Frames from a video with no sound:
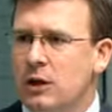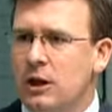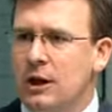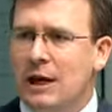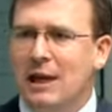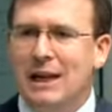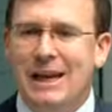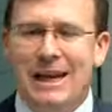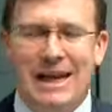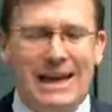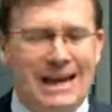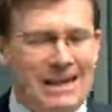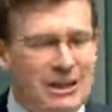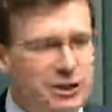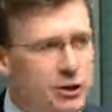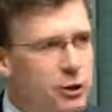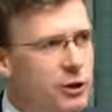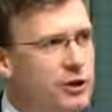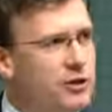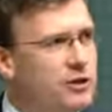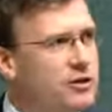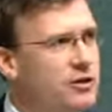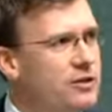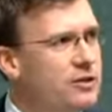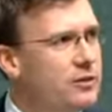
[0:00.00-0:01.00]
in
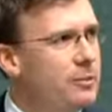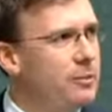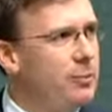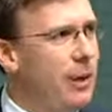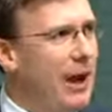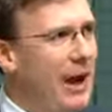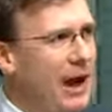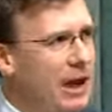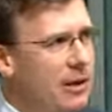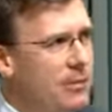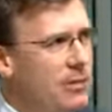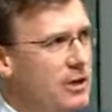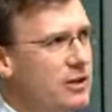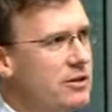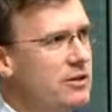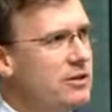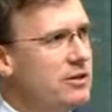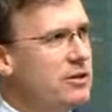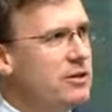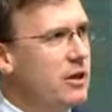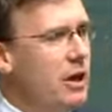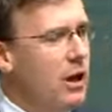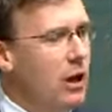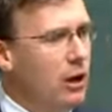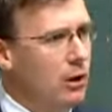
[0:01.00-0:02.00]
interest
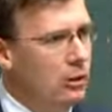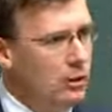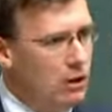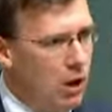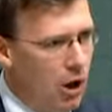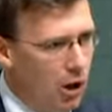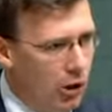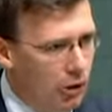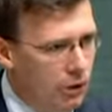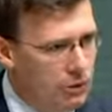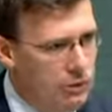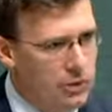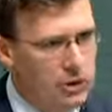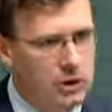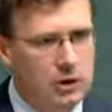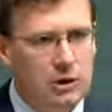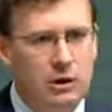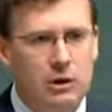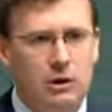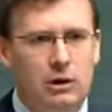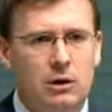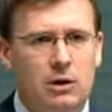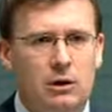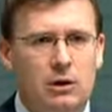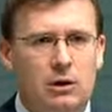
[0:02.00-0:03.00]
payments alone,
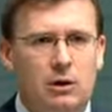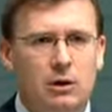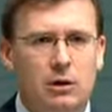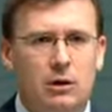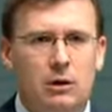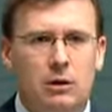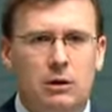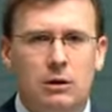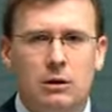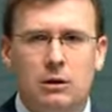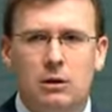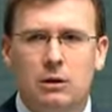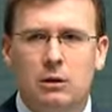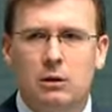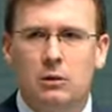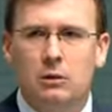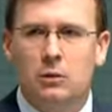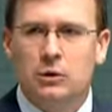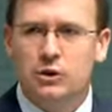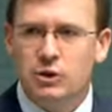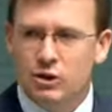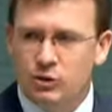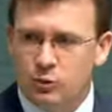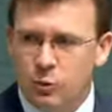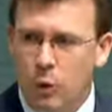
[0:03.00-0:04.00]

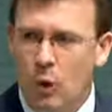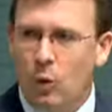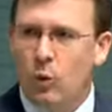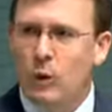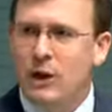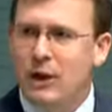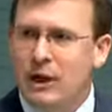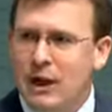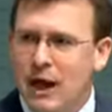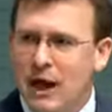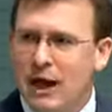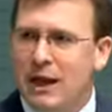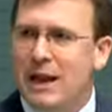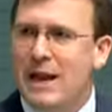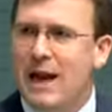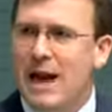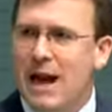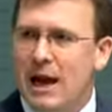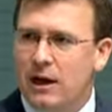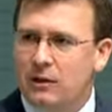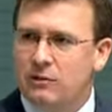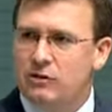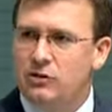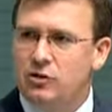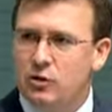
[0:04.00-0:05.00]
which is what we are
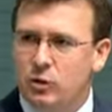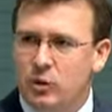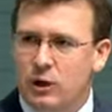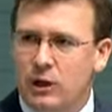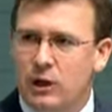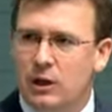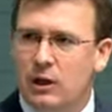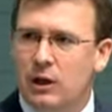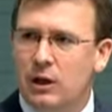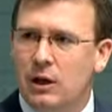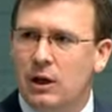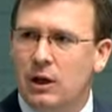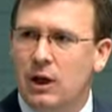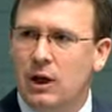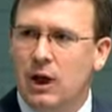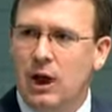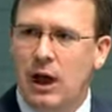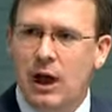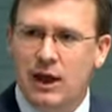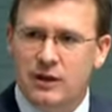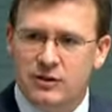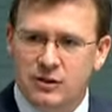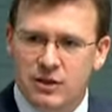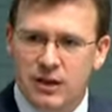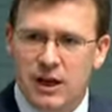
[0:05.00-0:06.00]
now doing
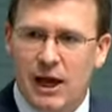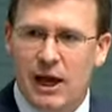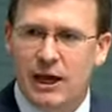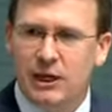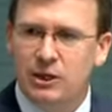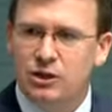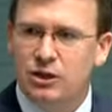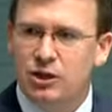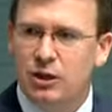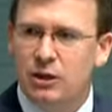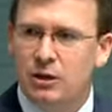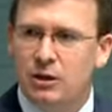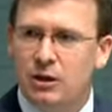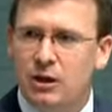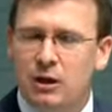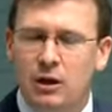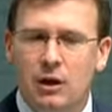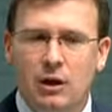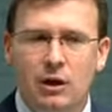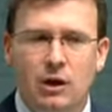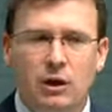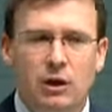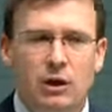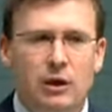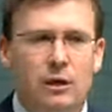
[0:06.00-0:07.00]
as a nation,
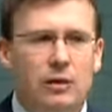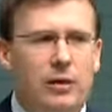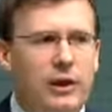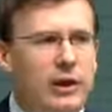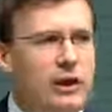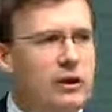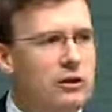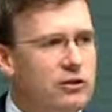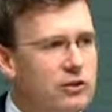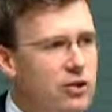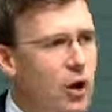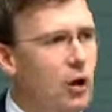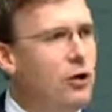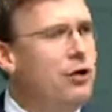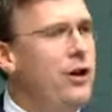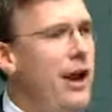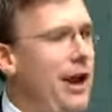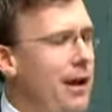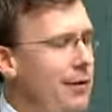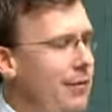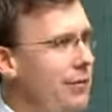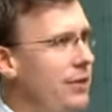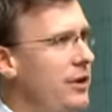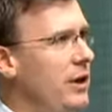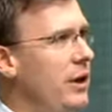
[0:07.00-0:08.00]
that you don't
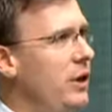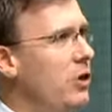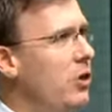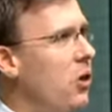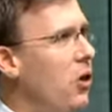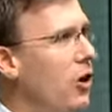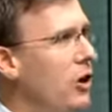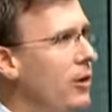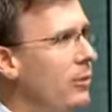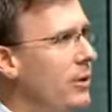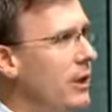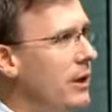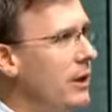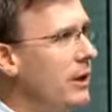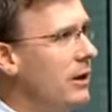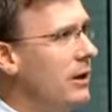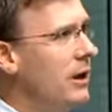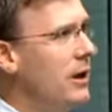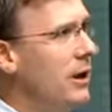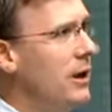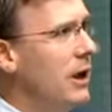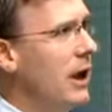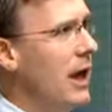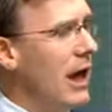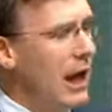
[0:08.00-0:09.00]
have the economy
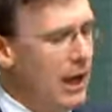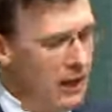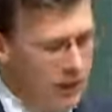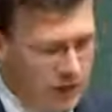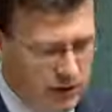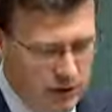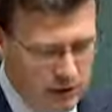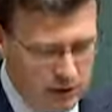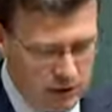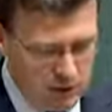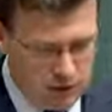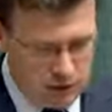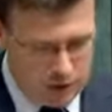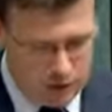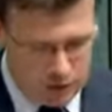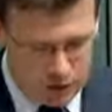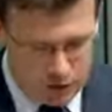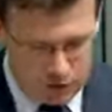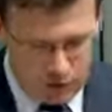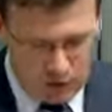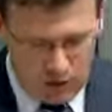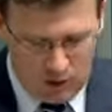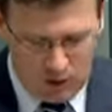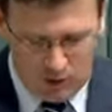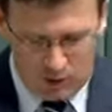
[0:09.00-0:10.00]
under
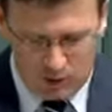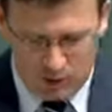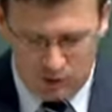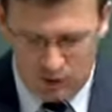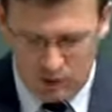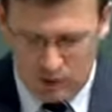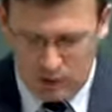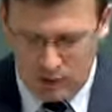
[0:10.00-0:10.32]
control.